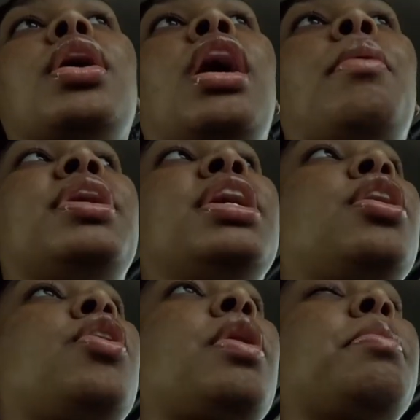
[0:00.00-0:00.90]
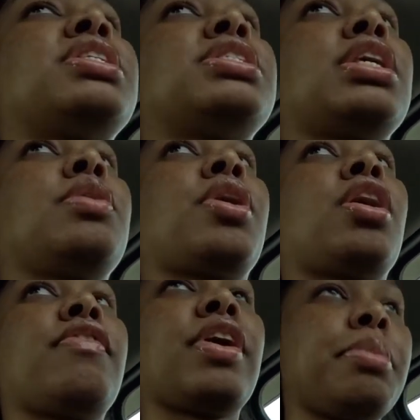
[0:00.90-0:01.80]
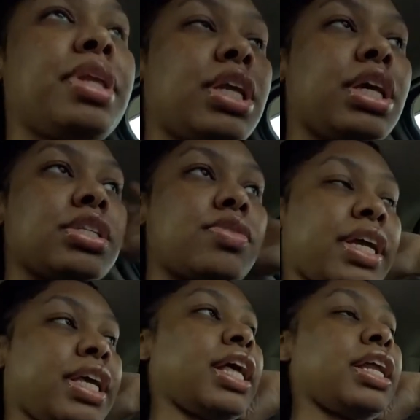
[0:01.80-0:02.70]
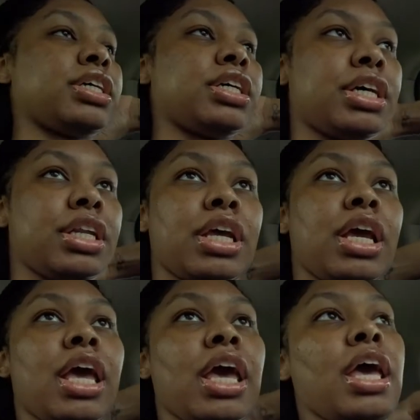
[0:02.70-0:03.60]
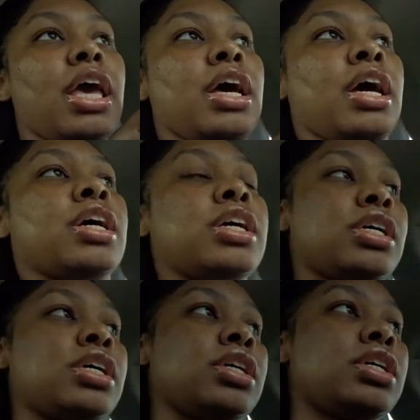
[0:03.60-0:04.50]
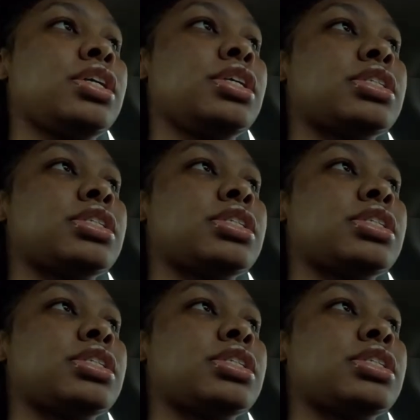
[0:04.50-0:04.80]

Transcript: I'm gonna hit her up and see what her availability is so I can get that done.